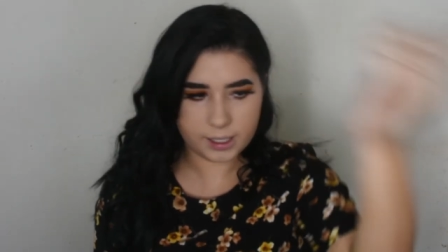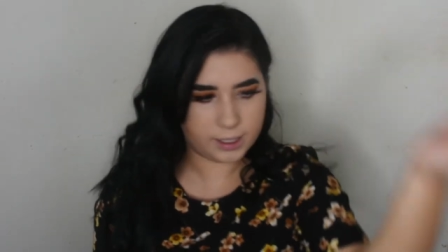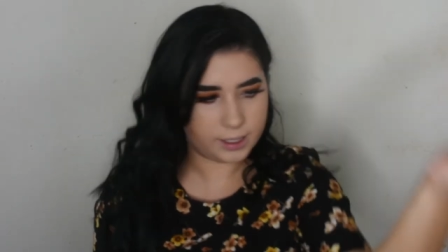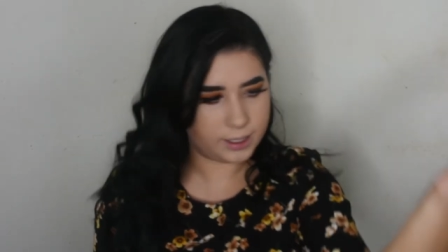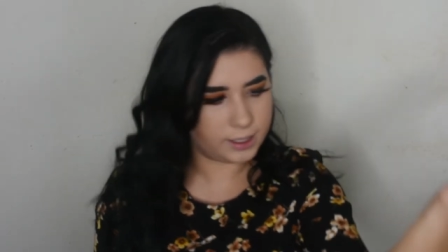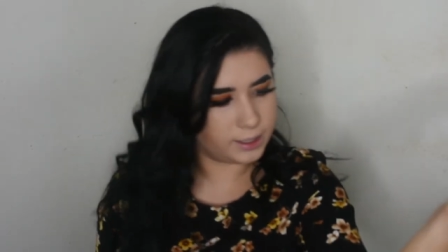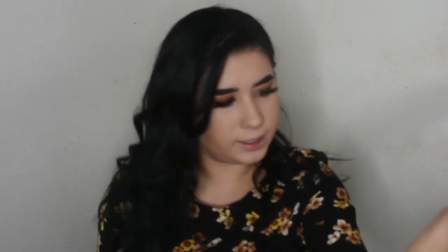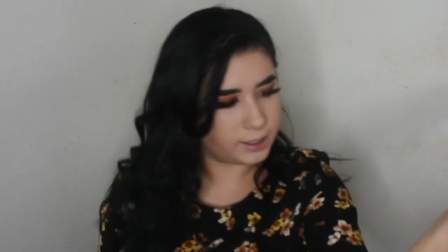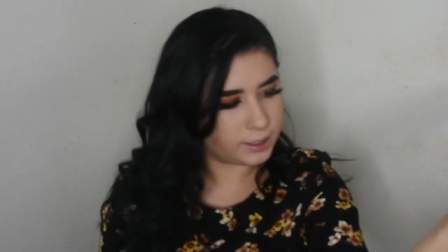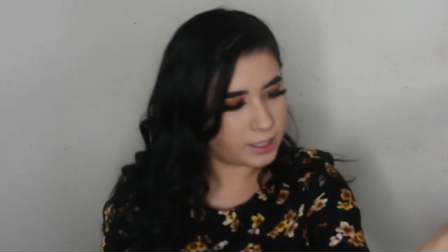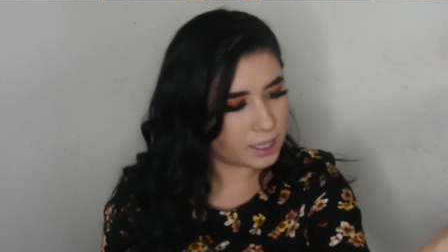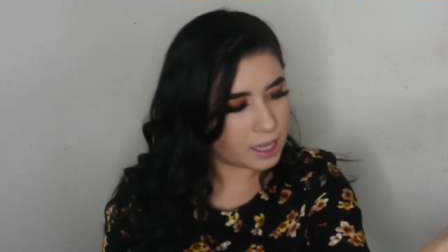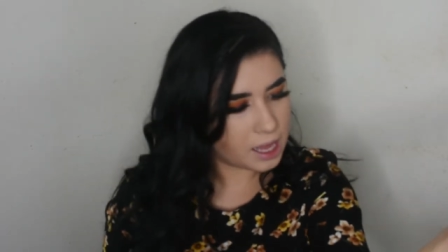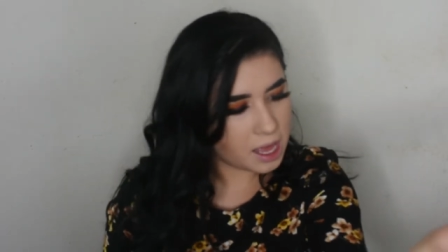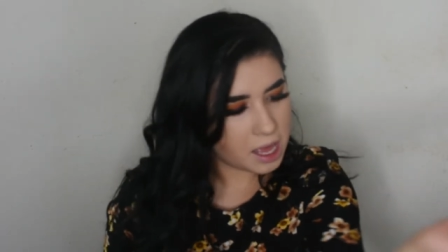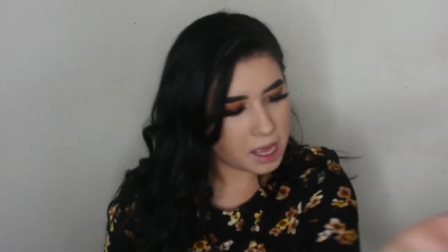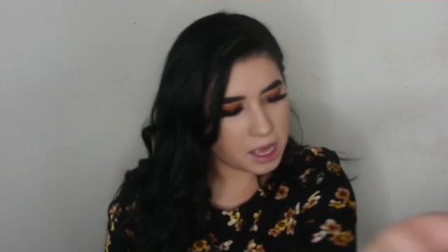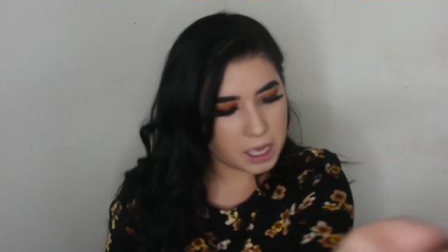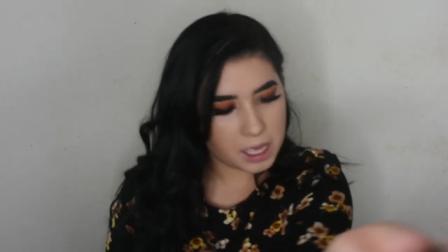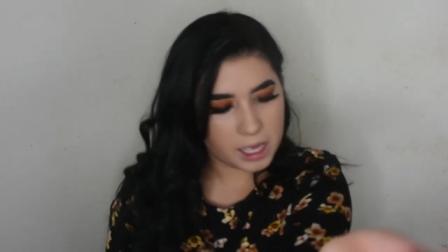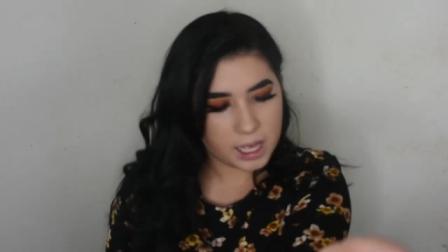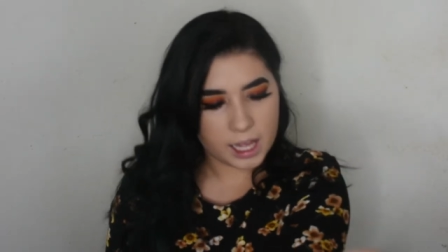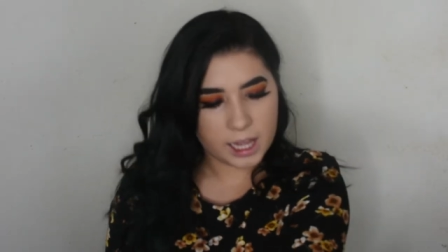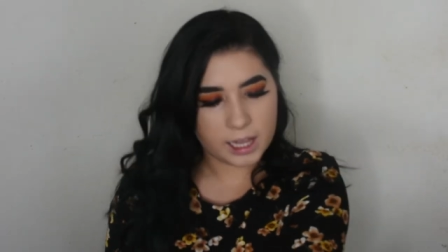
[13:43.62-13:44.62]
It is
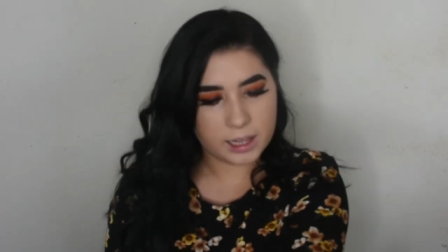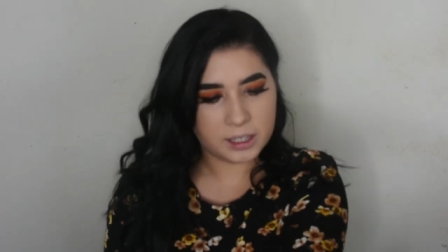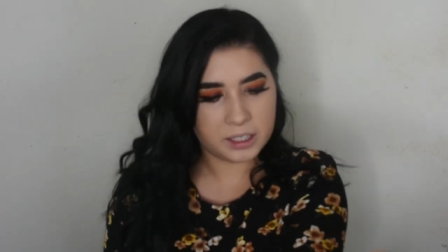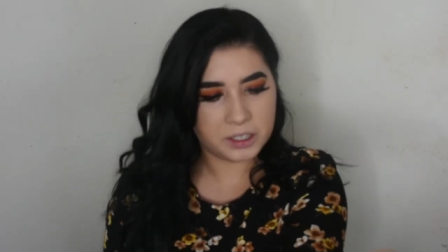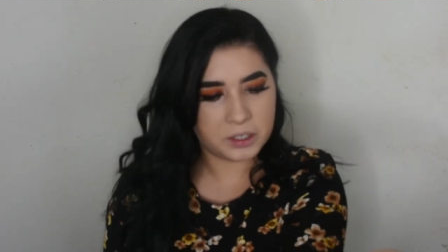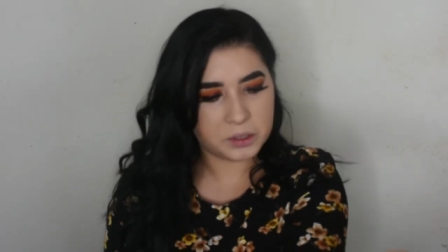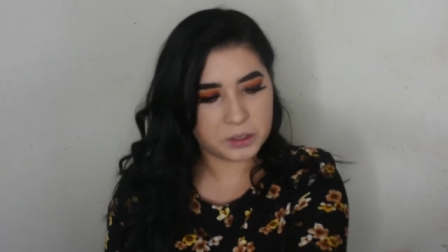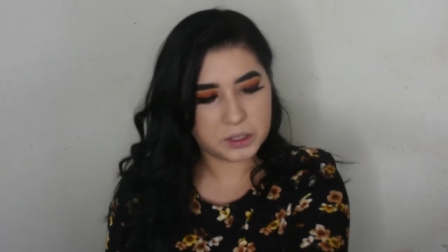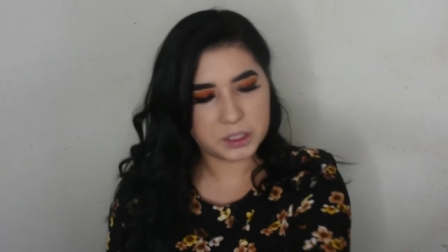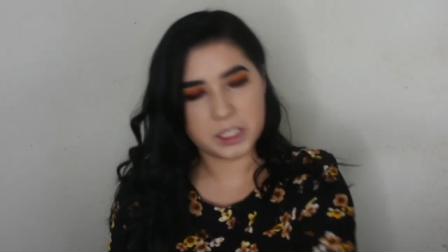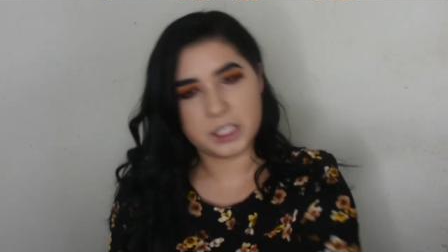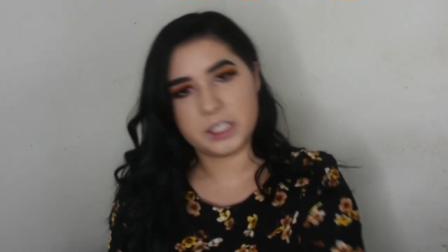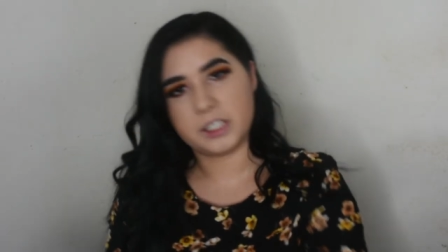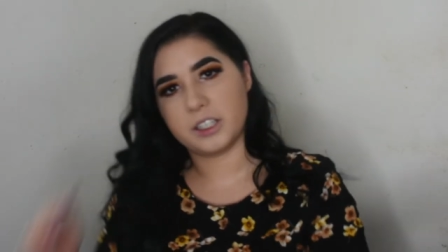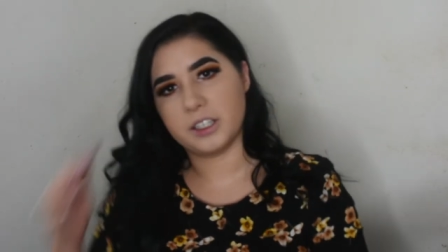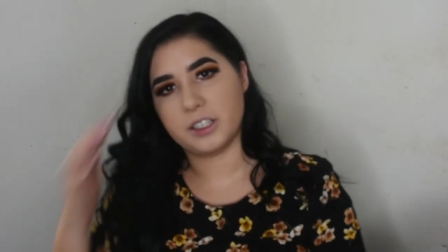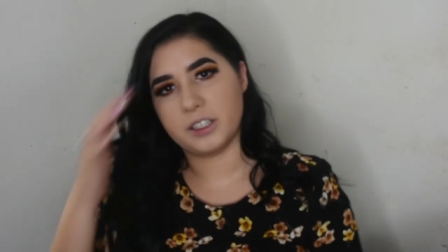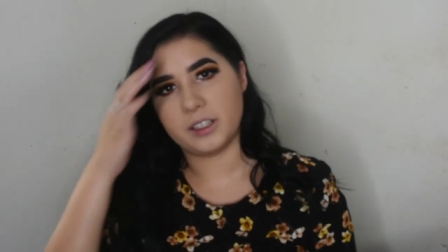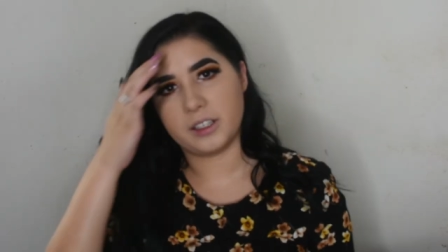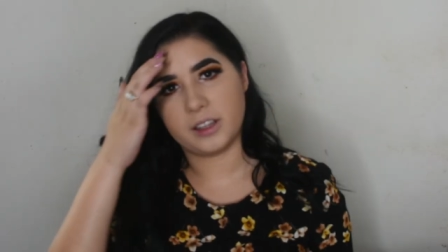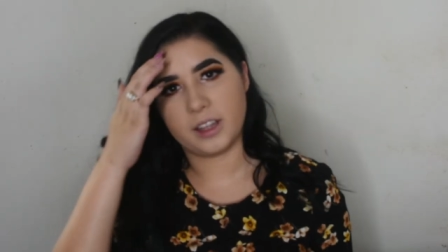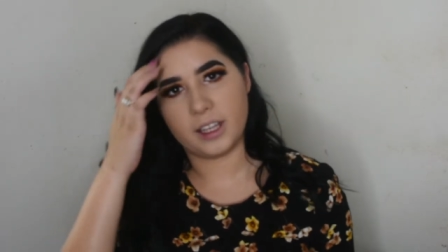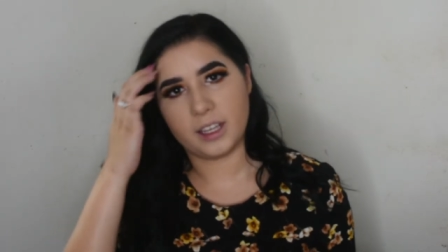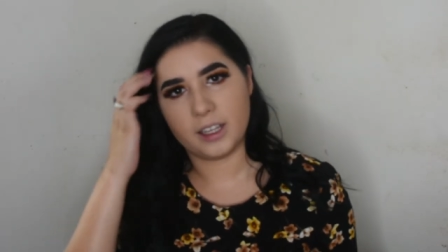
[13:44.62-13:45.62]
a little
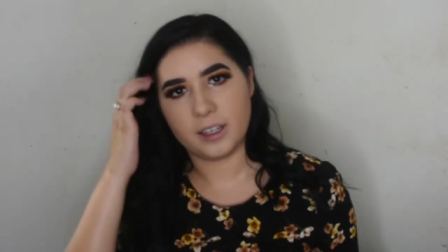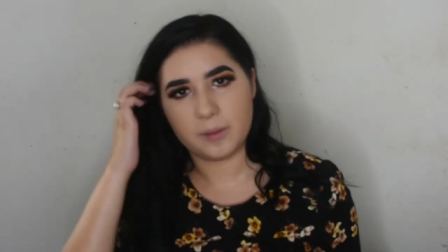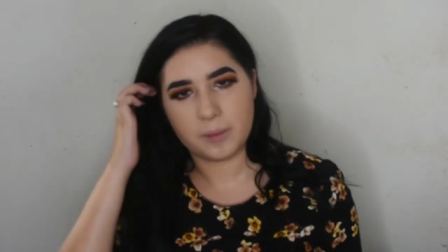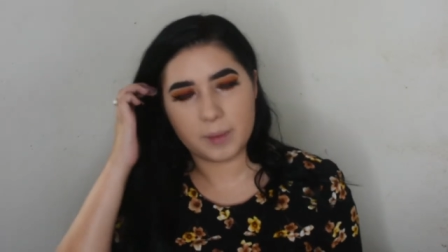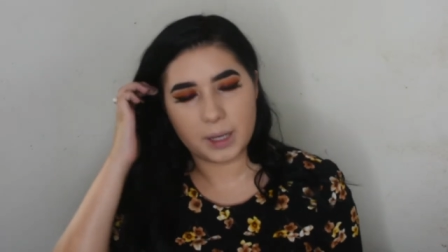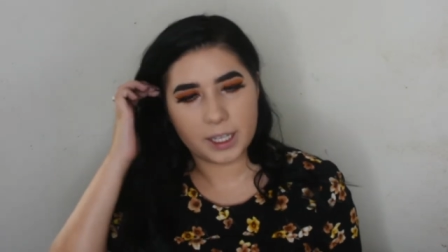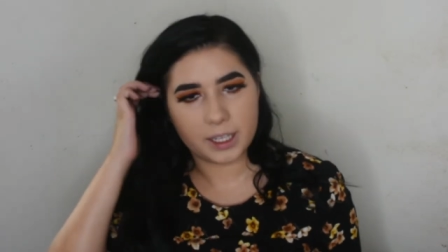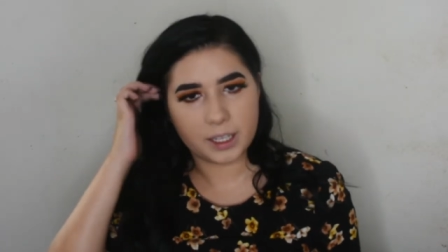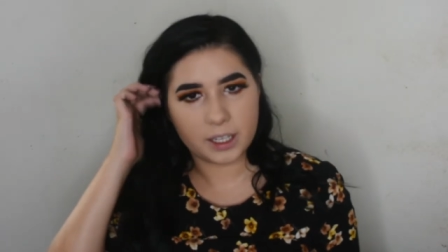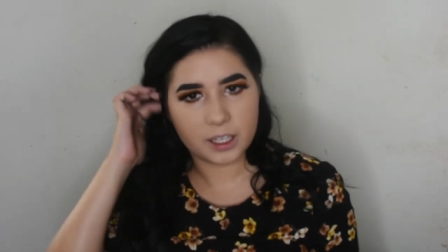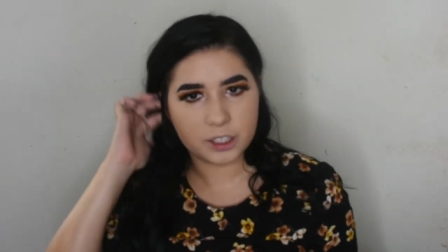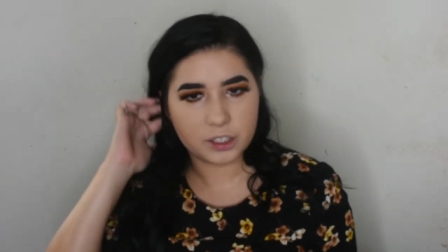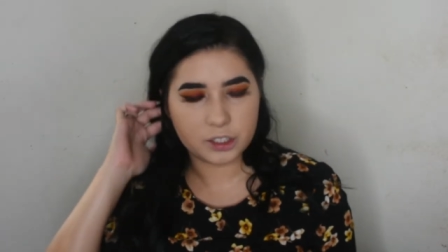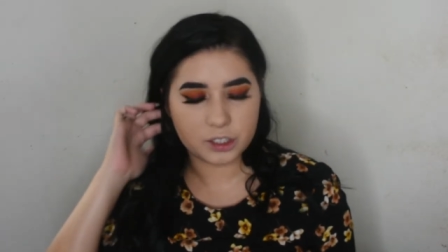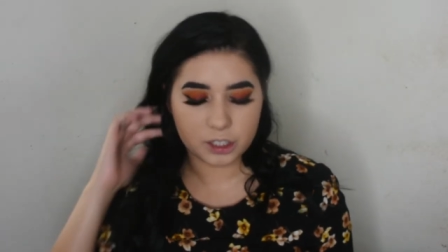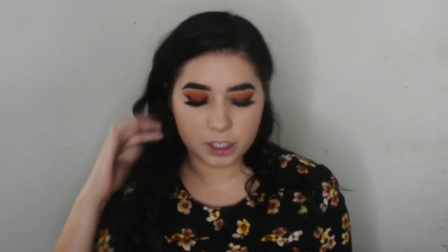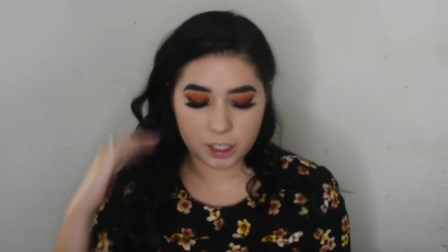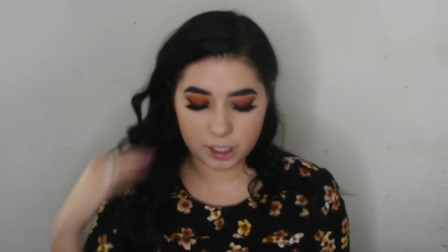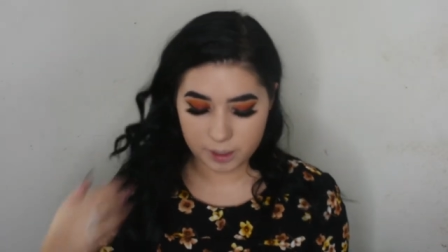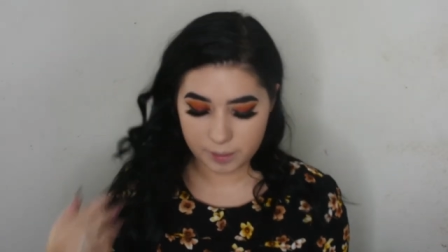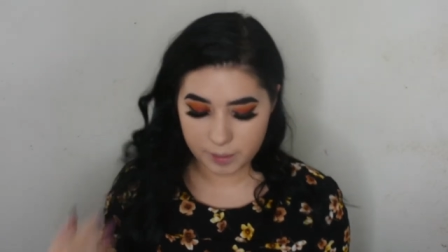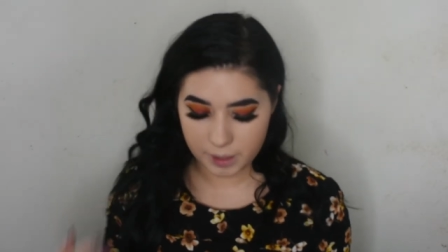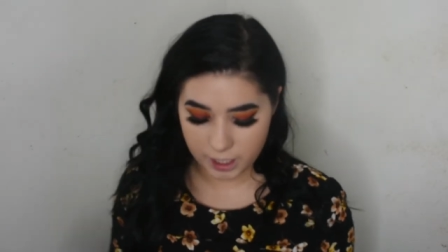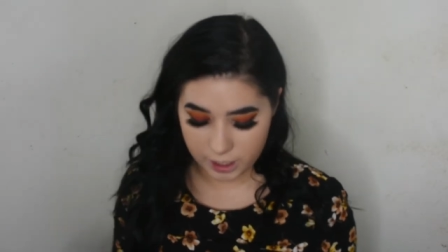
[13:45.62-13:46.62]
darker than my
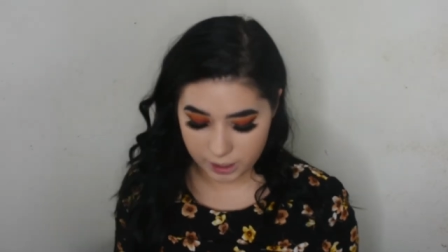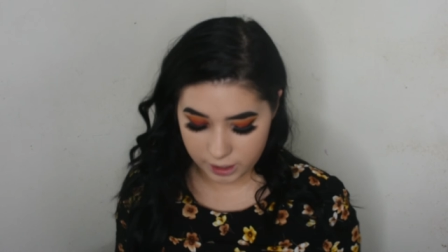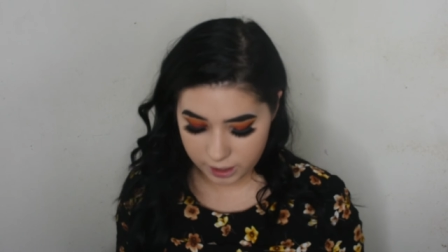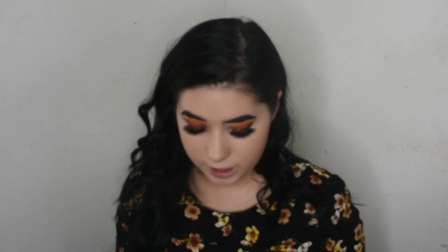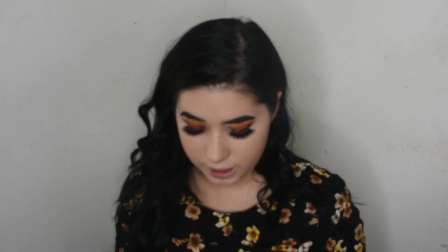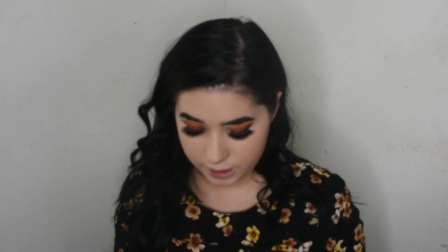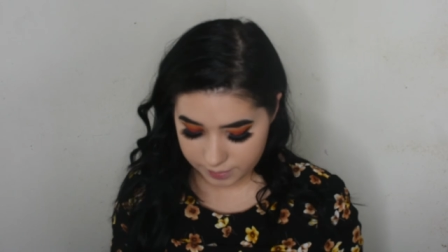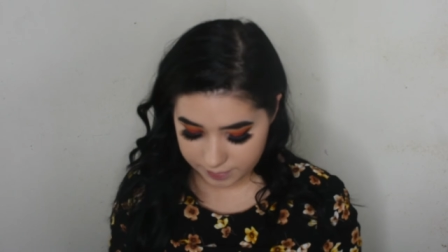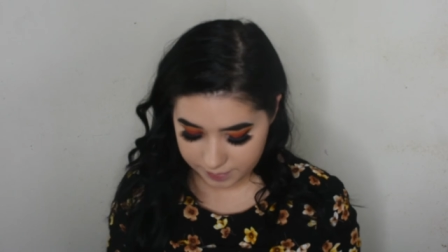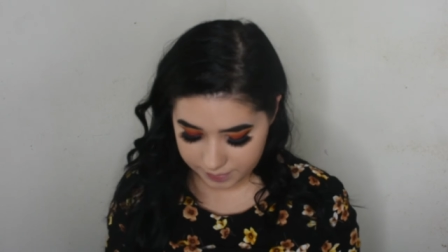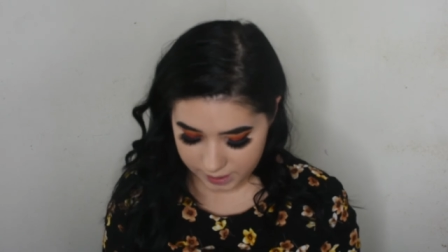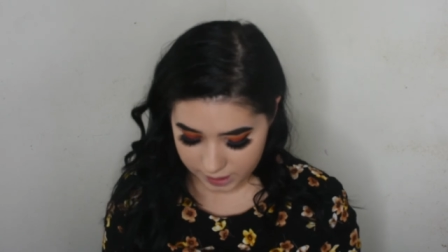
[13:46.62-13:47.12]
underarm color.